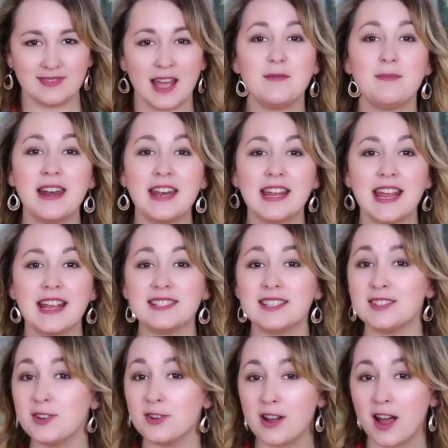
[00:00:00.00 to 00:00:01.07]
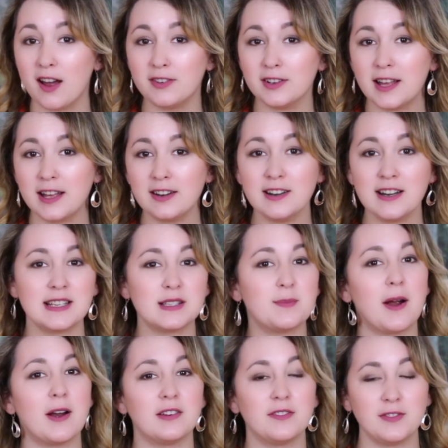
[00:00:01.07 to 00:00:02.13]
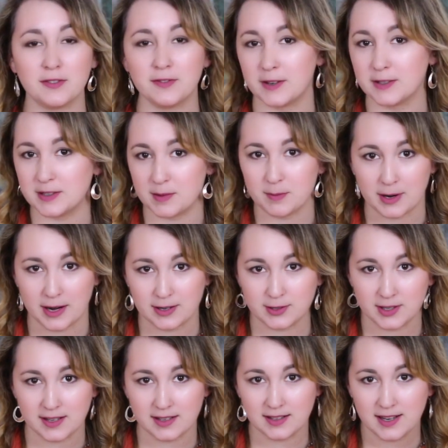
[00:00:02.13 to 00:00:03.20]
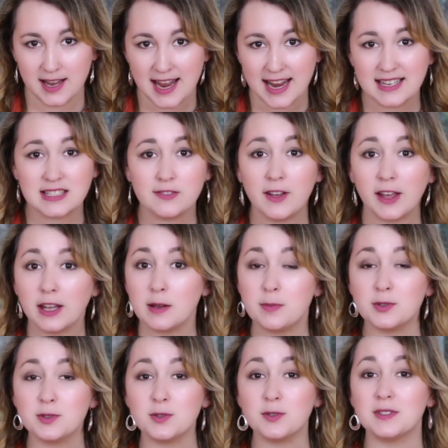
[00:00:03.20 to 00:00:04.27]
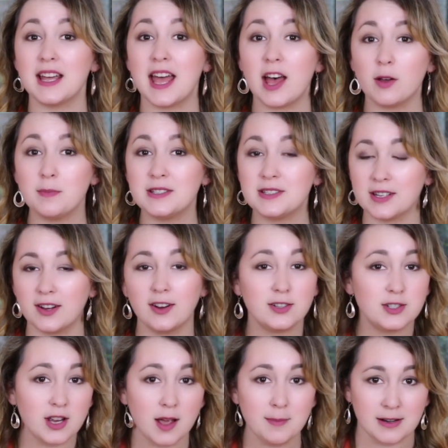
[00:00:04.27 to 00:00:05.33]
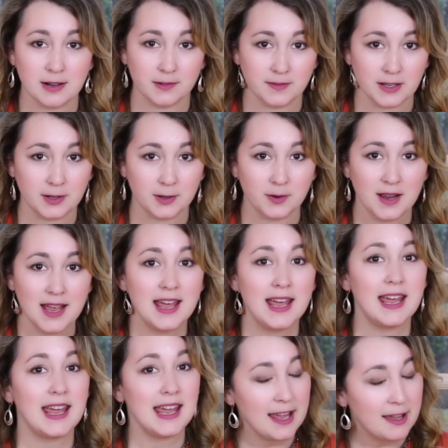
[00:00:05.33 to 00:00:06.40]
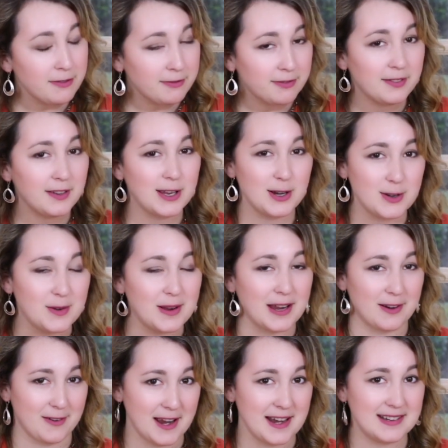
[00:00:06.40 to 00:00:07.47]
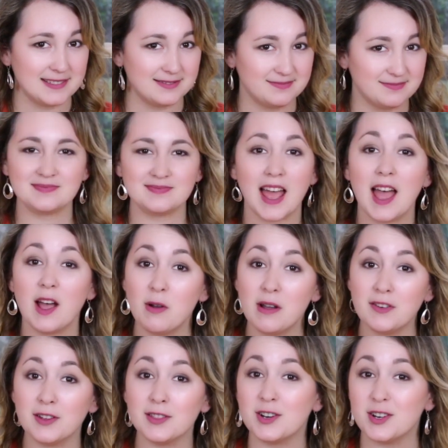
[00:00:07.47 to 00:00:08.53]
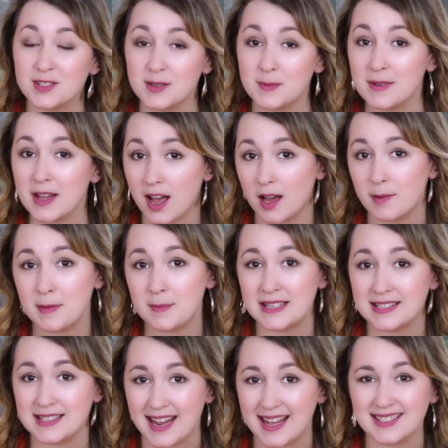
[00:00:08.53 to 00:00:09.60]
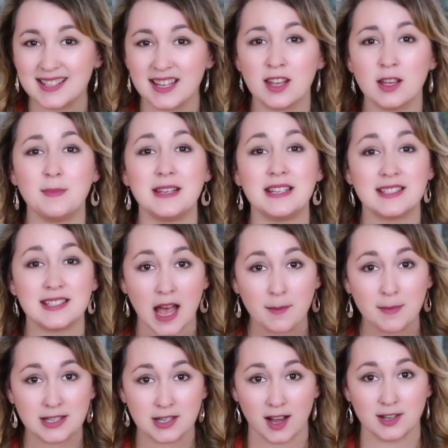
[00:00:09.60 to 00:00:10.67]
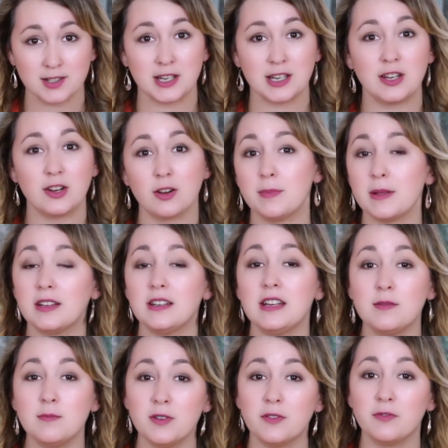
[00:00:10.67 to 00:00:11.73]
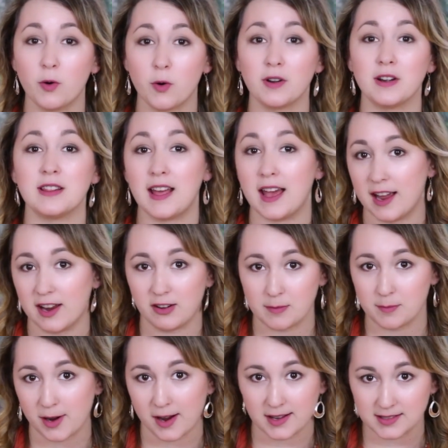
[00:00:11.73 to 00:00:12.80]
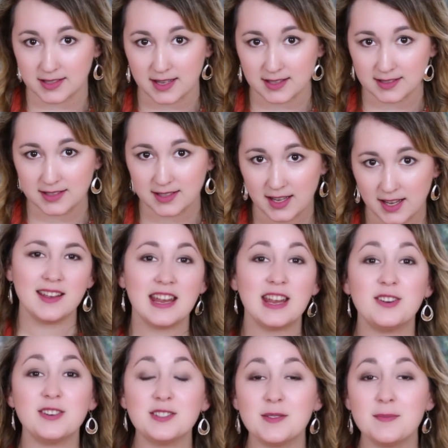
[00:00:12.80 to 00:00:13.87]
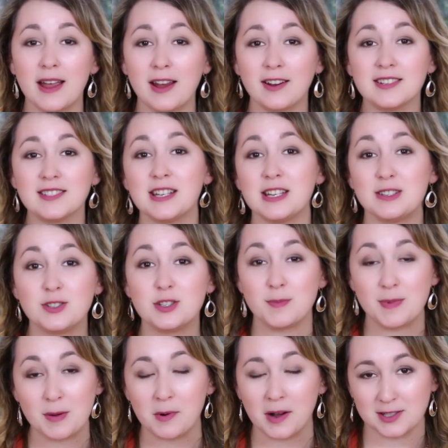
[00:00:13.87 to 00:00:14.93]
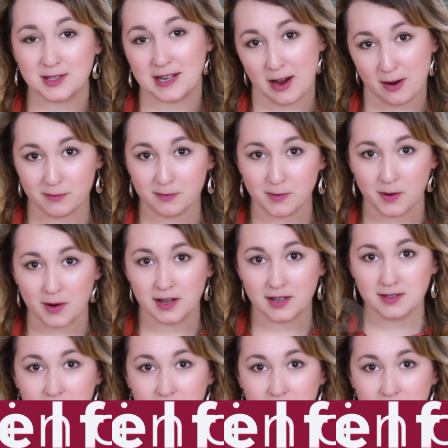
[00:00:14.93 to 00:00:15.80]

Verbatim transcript: In many cases, your cover letter is part of your first impression. It's a valuable tool to help you secure a job interview if you're doing it right. However, there are some common mistakes that could be sabotaging your ability to move forward in the hiring process. Here are some errors that you should be watching out for.